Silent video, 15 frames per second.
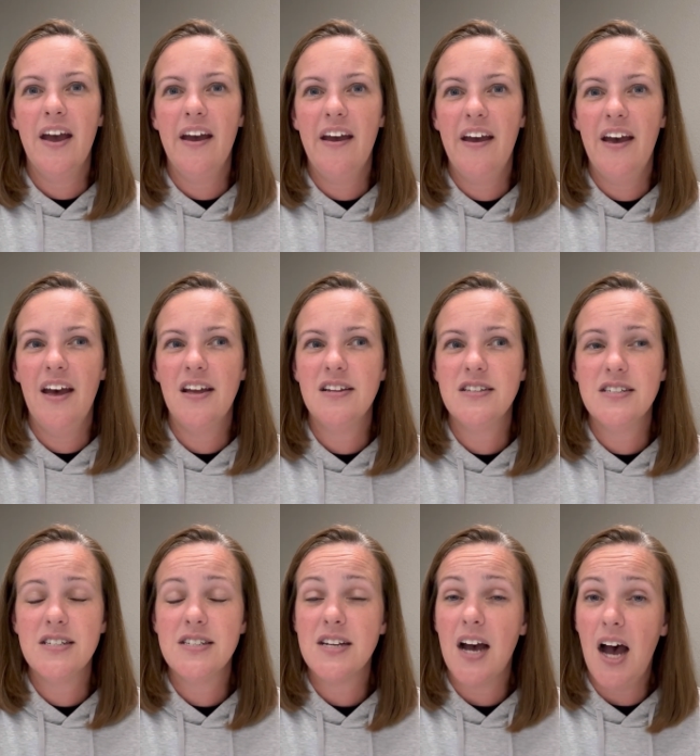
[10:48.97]

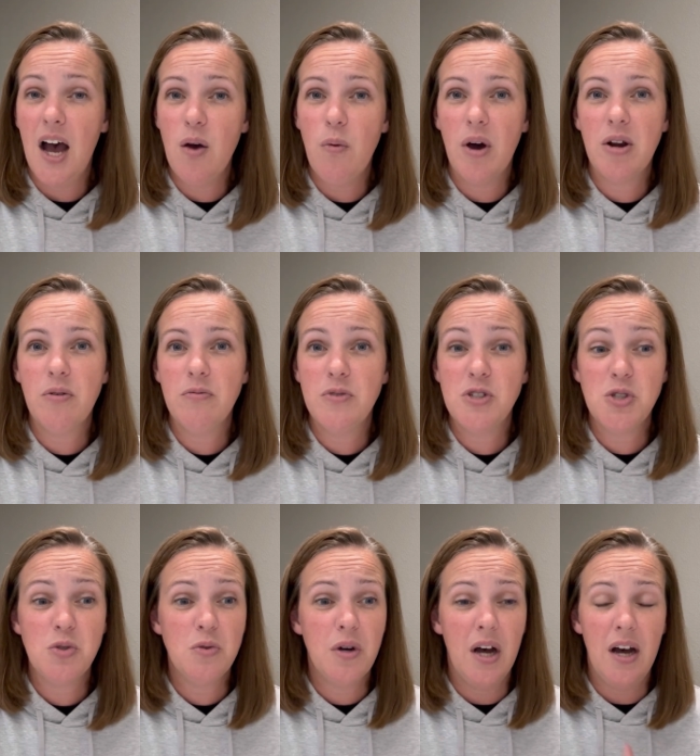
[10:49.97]
And I want to
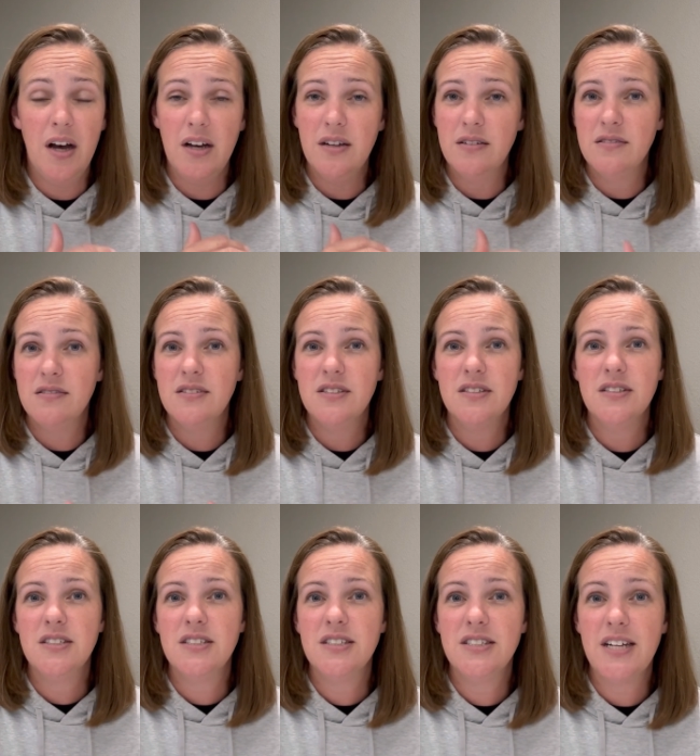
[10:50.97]
do a
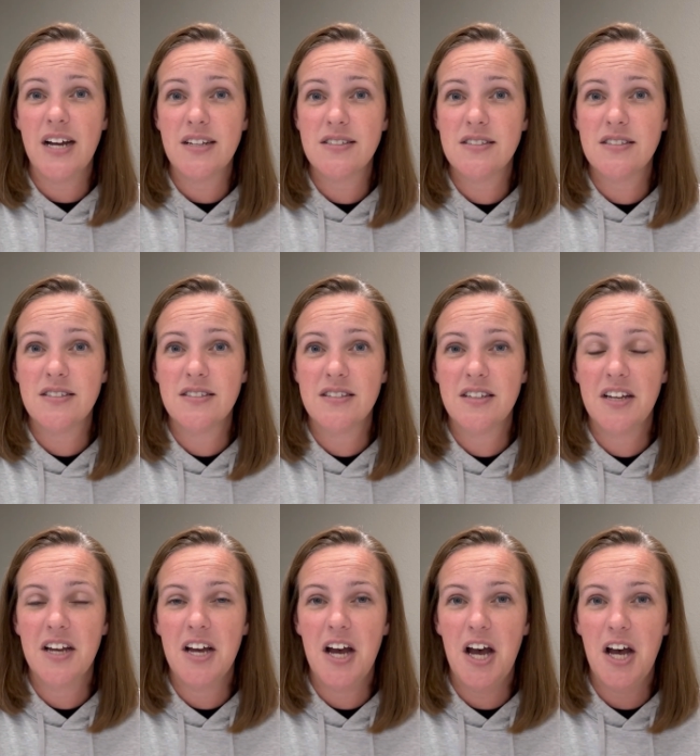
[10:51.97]
text
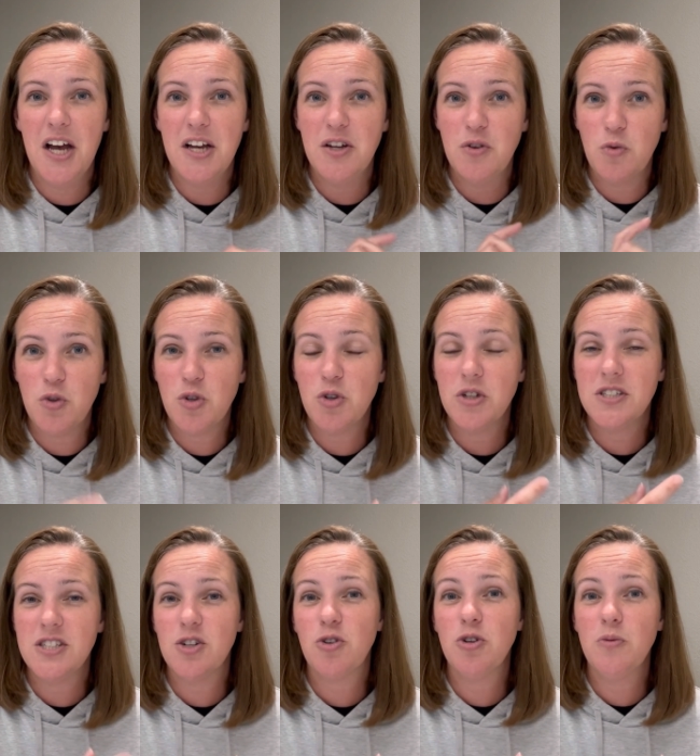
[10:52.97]
uh,
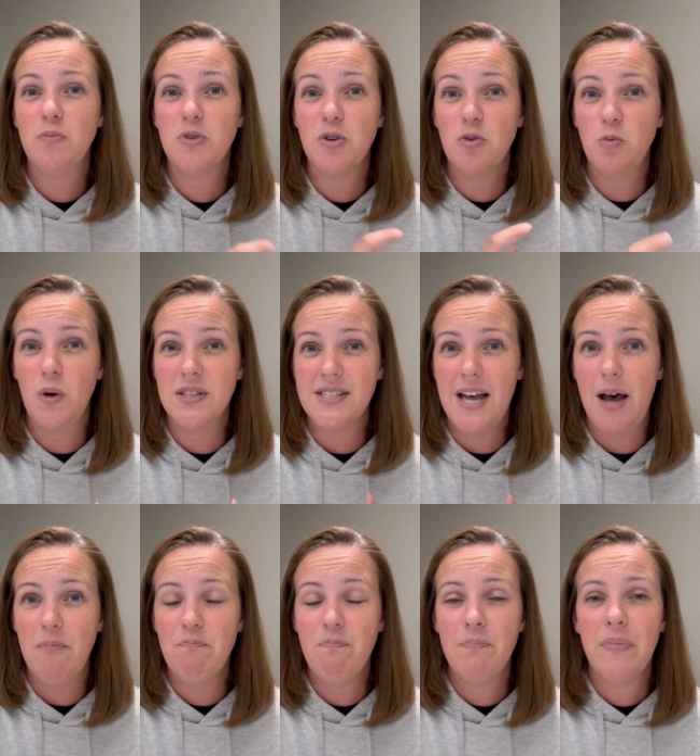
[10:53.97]
group through WhatsApp,
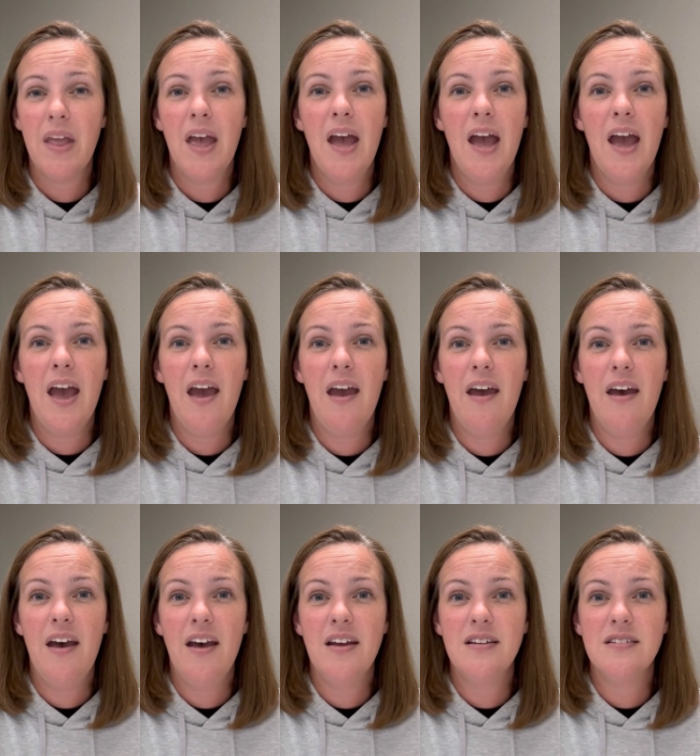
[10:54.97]

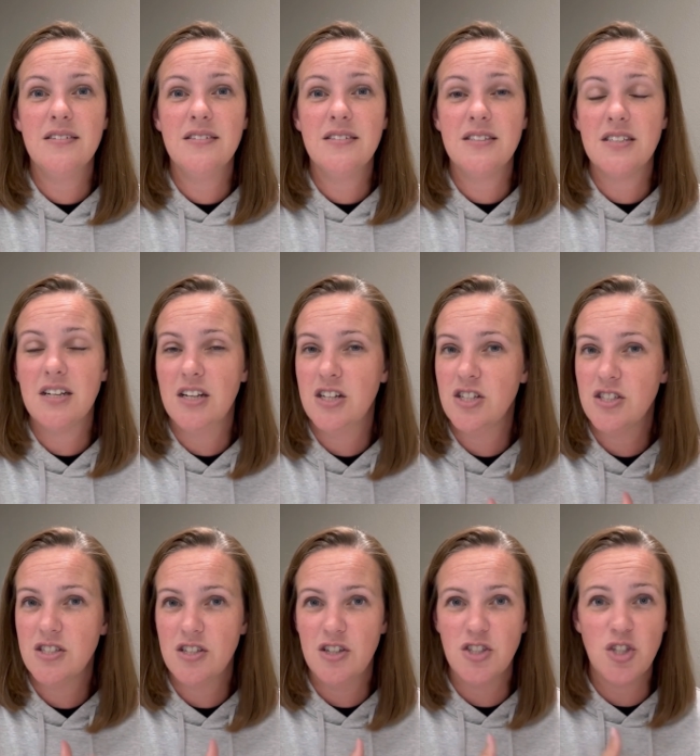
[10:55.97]
and
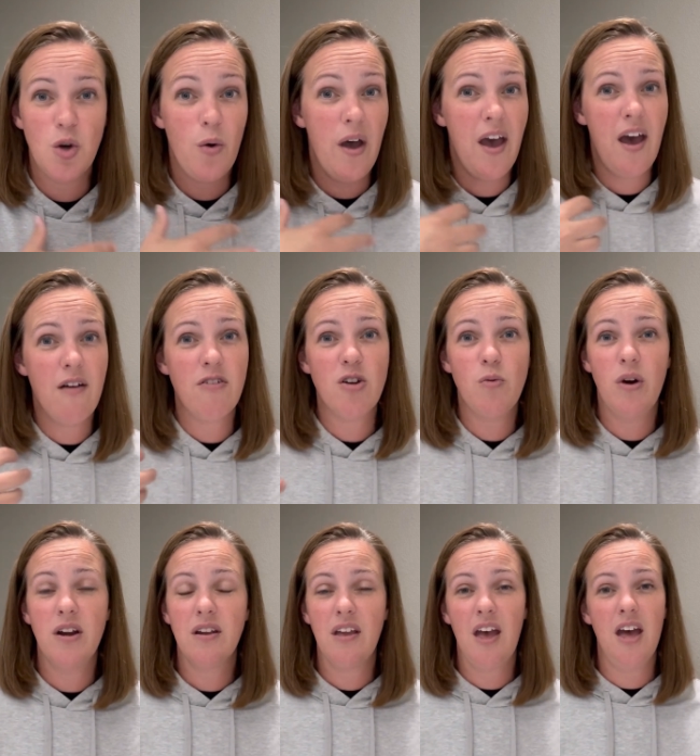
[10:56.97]
so
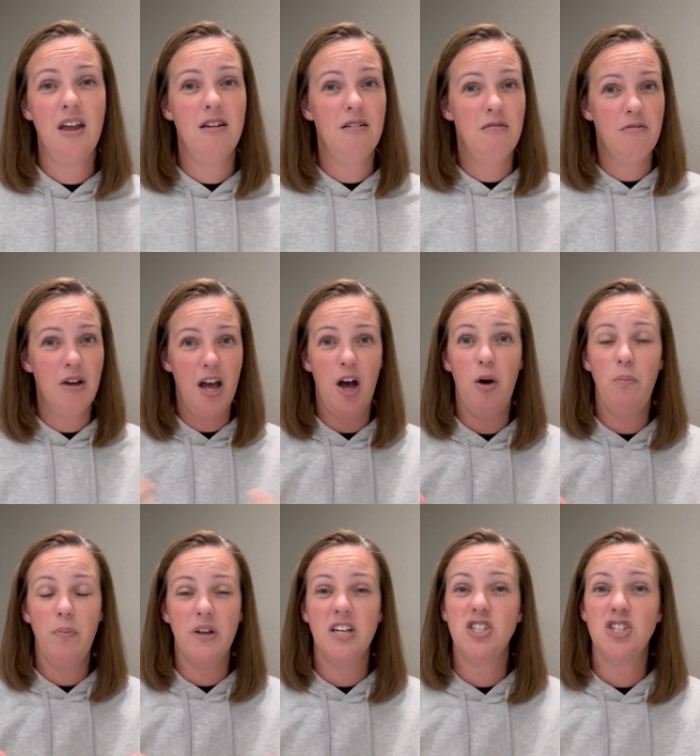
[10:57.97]
everyone can
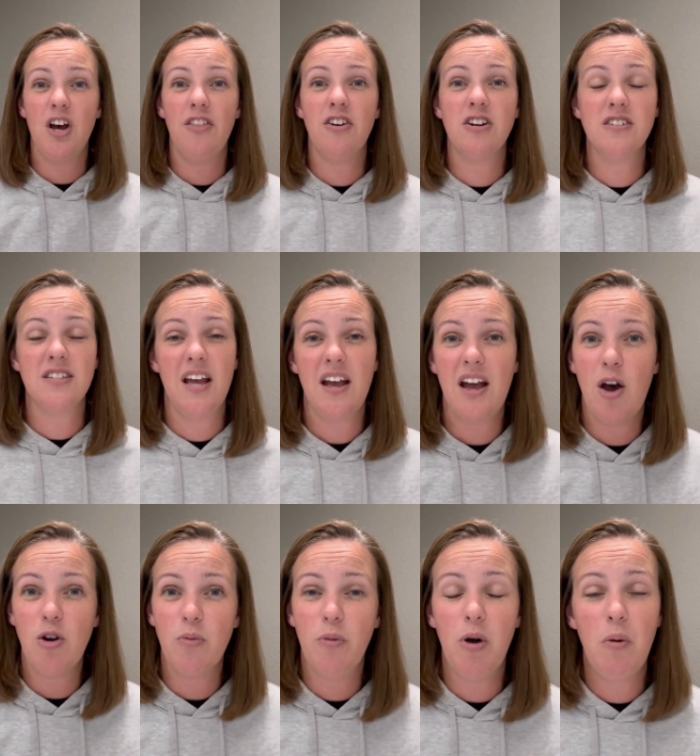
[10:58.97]
help each other, stay
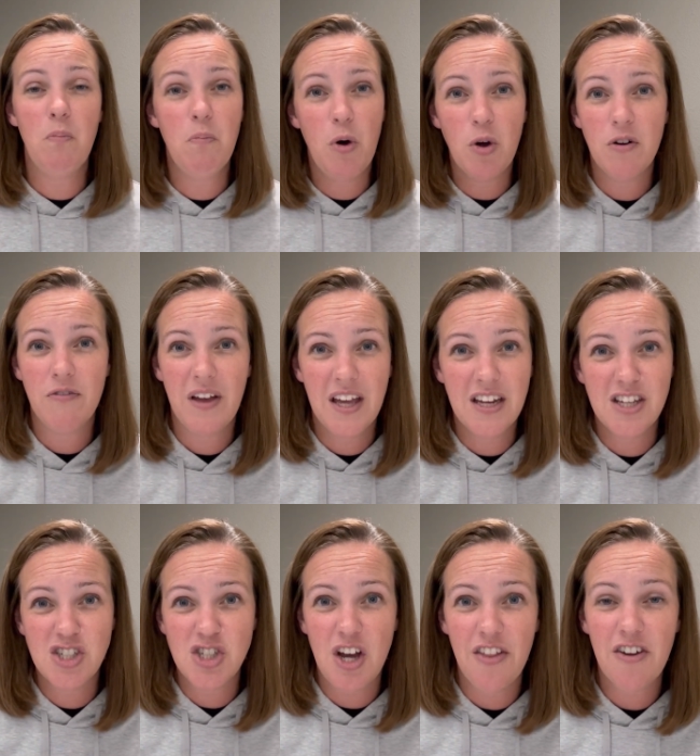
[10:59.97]
accountable, motivate
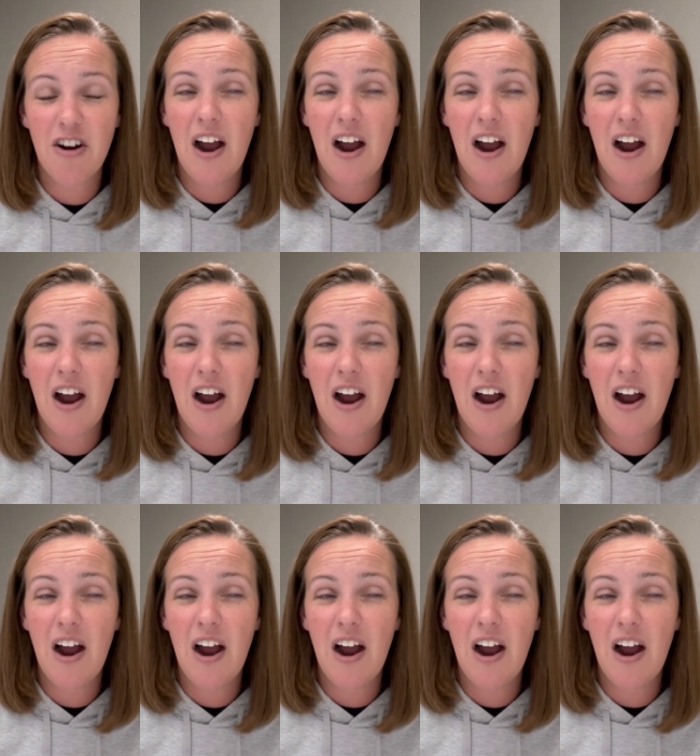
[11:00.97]
each other.